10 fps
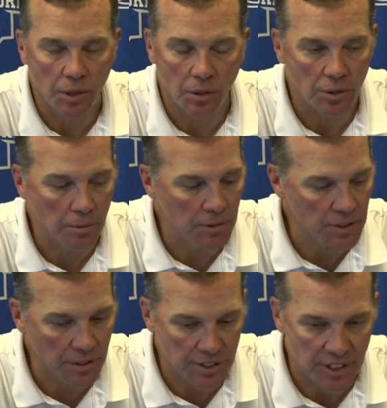going to
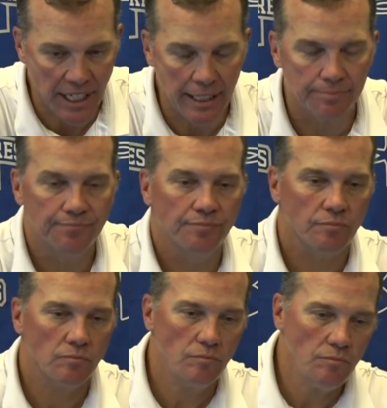Missouri State.
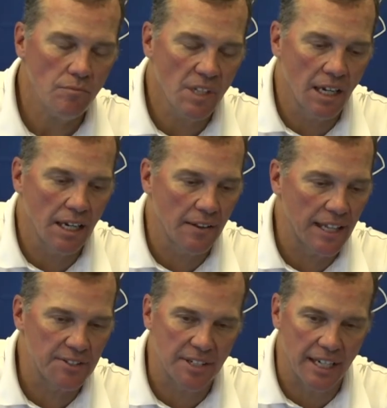
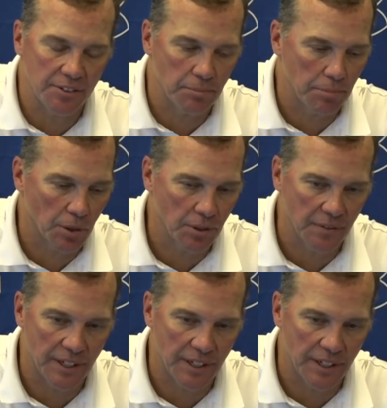That's the next opponent.